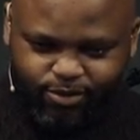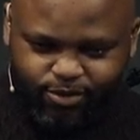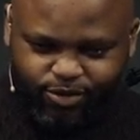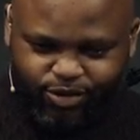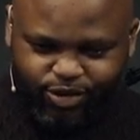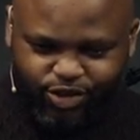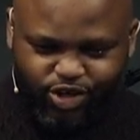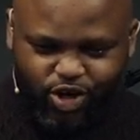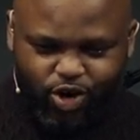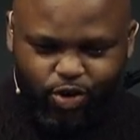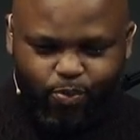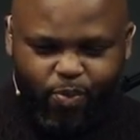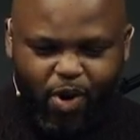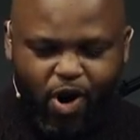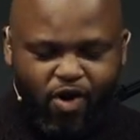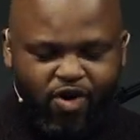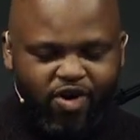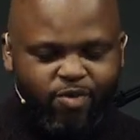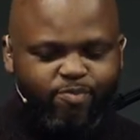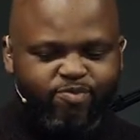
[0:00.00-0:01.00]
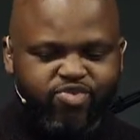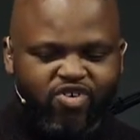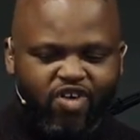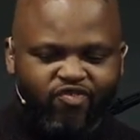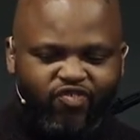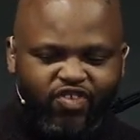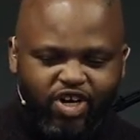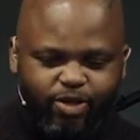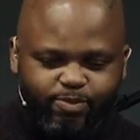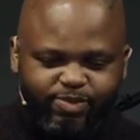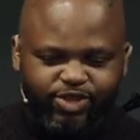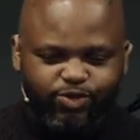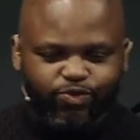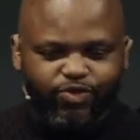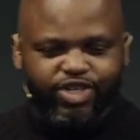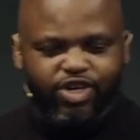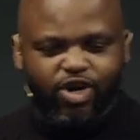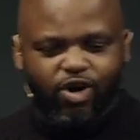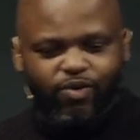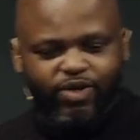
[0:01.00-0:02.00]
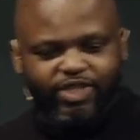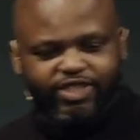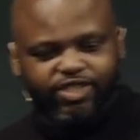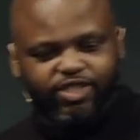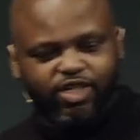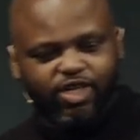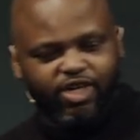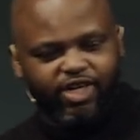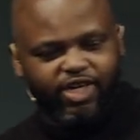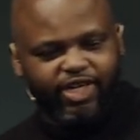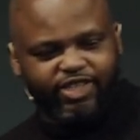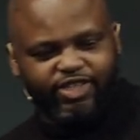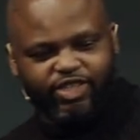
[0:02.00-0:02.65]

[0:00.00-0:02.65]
You know, Proverbs we know is the, is